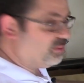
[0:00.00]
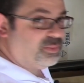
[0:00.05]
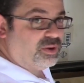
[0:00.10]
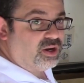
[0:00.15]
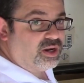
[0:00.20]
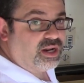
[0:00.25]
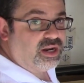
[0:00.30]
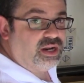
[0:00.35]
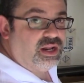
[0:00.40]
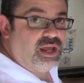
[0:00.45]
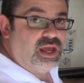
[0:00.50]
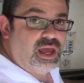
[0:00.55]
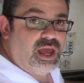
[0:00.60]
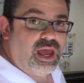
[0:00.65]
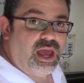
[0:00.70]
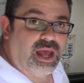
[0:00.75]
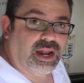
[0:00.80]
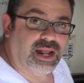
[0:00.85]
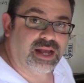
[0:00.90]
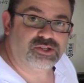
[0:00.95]
up on it.
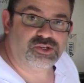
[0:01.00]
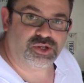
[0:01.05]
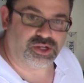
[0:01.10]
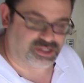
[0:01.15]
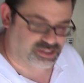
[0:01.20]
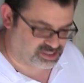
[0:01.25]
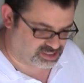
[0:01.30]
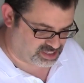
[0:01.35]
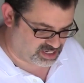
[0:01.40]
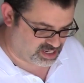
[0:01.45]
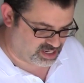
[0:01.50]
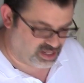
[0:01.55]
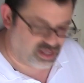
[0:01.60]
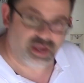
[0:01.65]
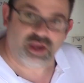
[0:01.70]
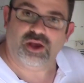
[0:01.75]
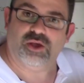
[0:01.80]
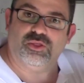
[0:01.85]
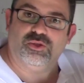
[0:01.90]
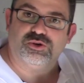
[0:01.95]
And as you can see,
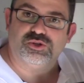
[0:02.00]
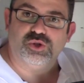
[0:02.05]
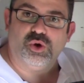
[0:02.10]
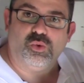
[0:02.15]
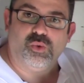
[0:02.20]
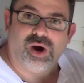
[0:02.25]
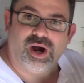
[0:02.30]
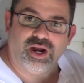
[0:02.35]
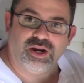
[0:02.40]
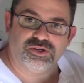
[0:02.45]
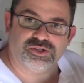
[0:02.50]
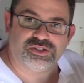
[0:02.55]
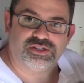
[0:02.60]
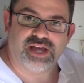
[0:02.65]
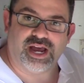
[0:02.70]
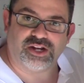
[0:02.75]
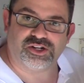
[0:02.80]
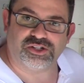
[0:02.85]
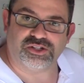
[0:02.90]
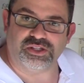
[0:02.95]
there's no wires
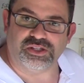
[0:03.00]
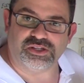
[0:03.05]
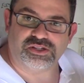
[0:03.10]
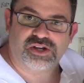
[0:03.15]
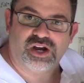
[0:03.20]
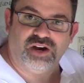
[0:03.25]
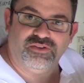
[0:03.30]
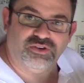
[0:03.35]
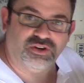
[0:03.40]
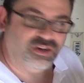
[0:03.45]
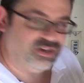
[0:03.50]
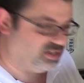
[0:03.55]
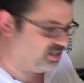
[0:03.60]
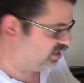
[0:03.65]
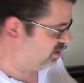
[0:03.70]
attached to this cover,